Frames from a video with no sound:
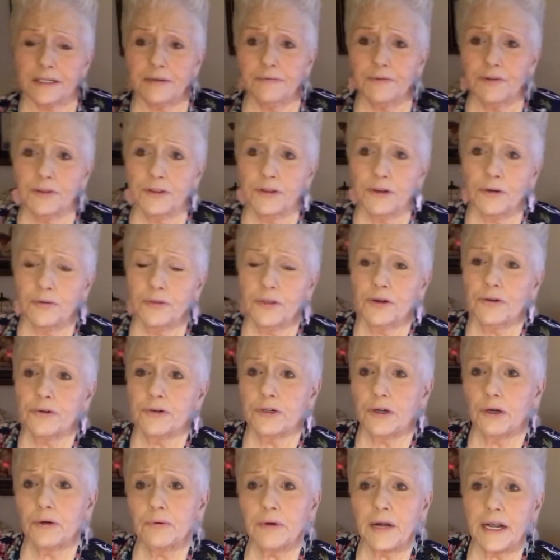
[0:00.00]
Even though they're
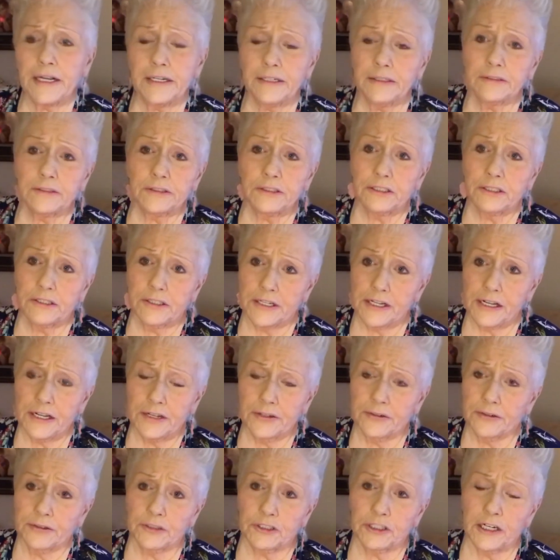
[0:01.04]
donating to the
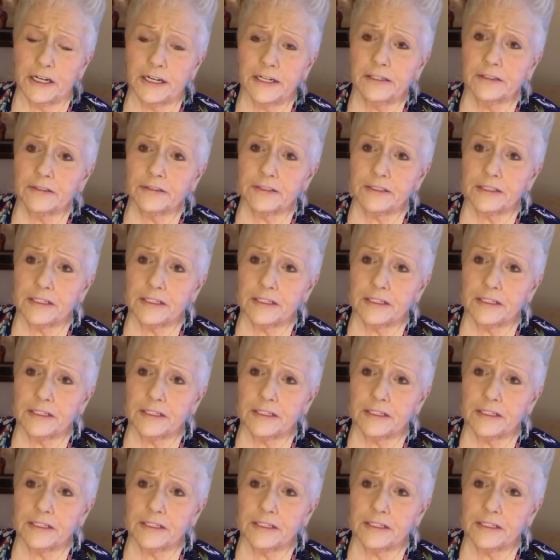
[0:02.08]
other channels